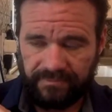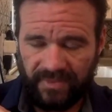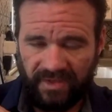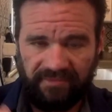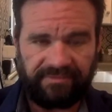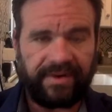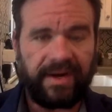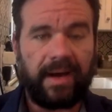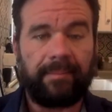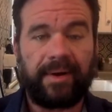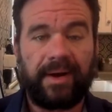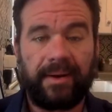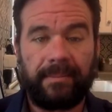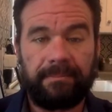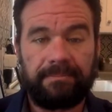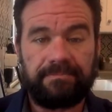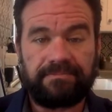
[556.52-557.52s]

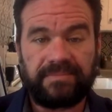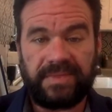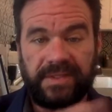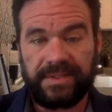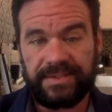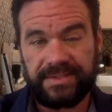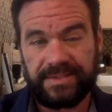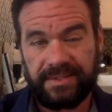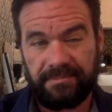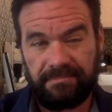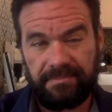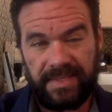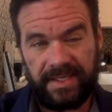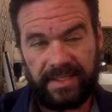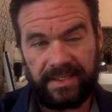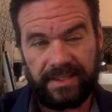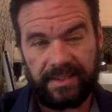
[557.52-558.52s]
phenomenon, is the
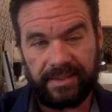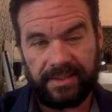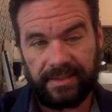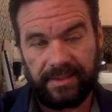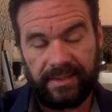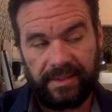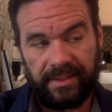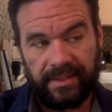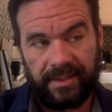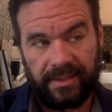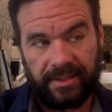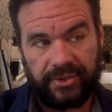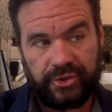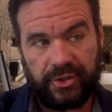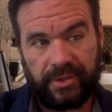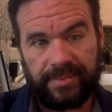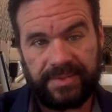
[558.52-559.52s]
media
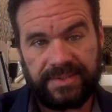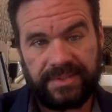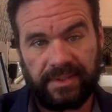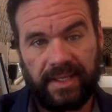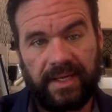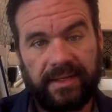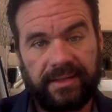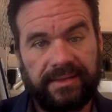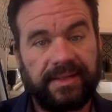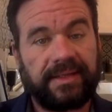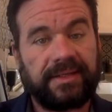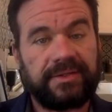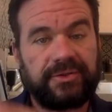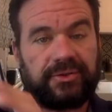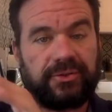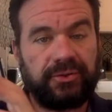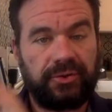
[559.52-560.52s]
attributes a lot of
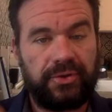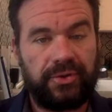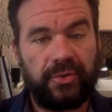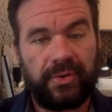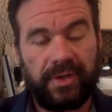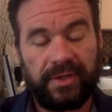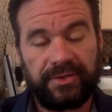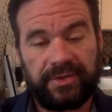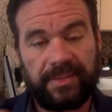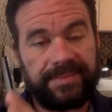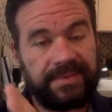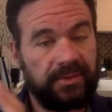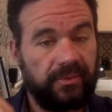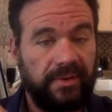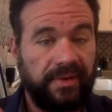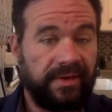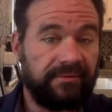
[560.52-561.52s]
things to QAnon drops that
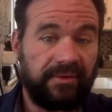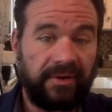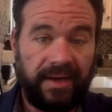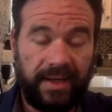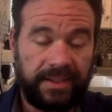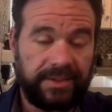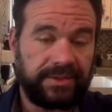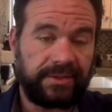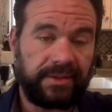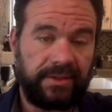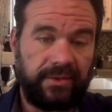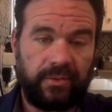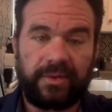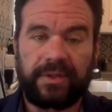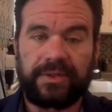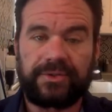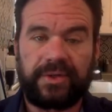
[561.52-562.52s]
were never actually
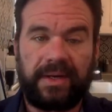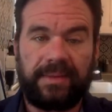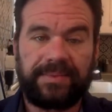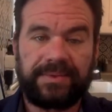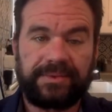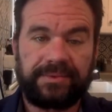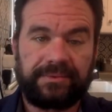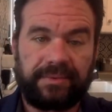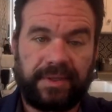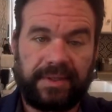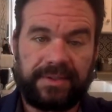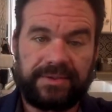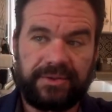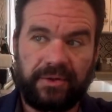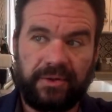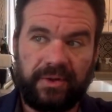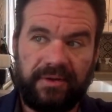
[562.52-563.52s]
QAnon drops, right?
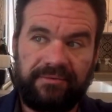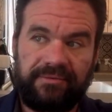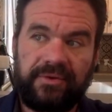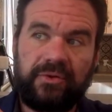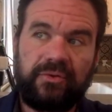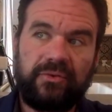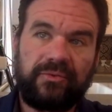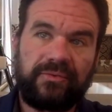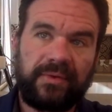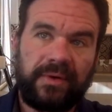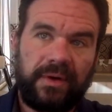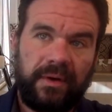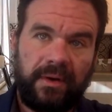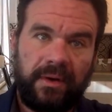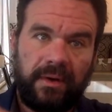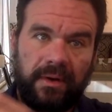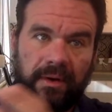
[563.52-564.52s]
So if you've
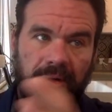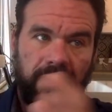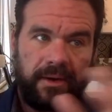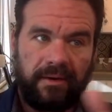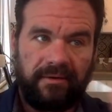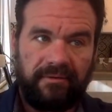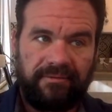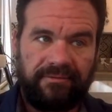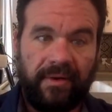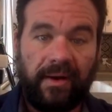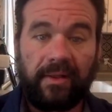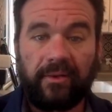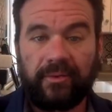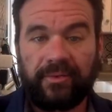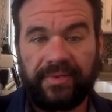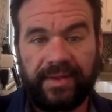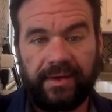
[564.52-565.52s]

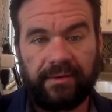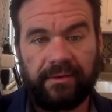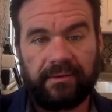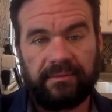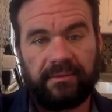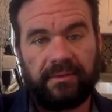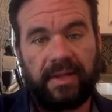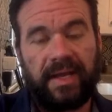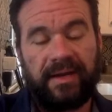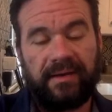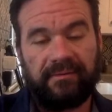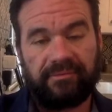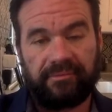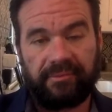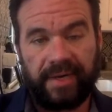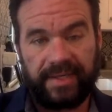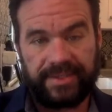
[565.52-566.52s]
followed their line
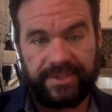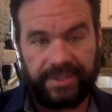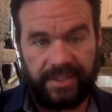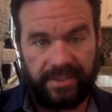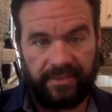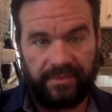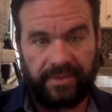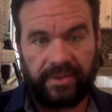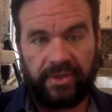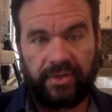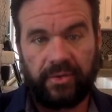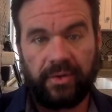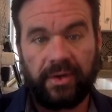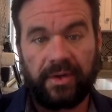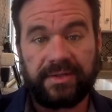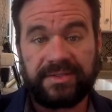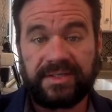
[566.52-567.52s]
of rationale and that
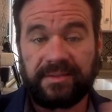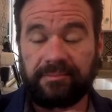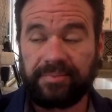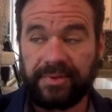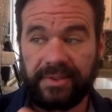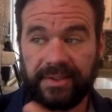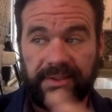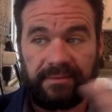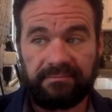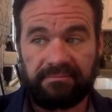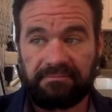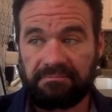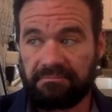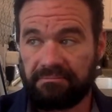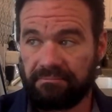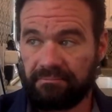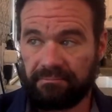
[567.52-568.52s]
QAnon is complete
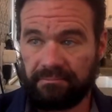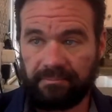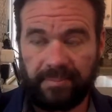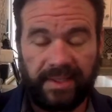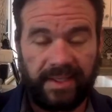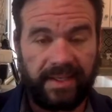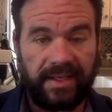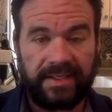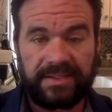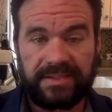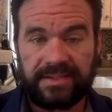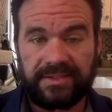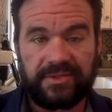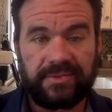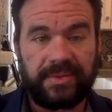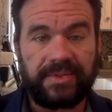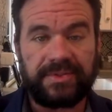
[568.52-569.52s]
BS,
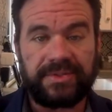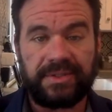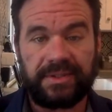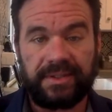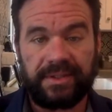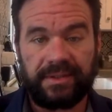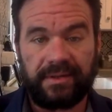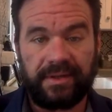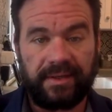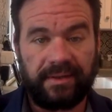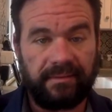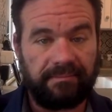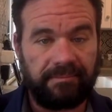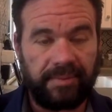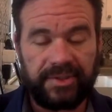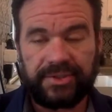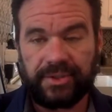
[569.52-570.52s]
conspiracy theory, a
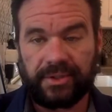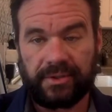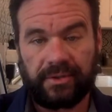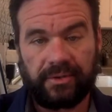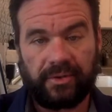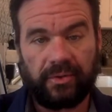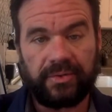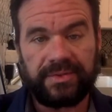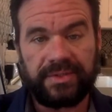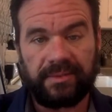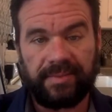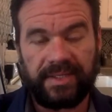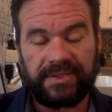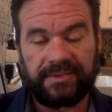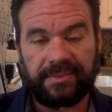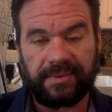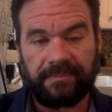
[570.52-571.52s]
bunch of kooks in a
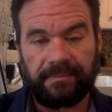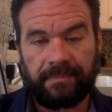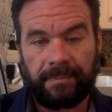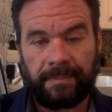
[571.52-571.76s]
basement,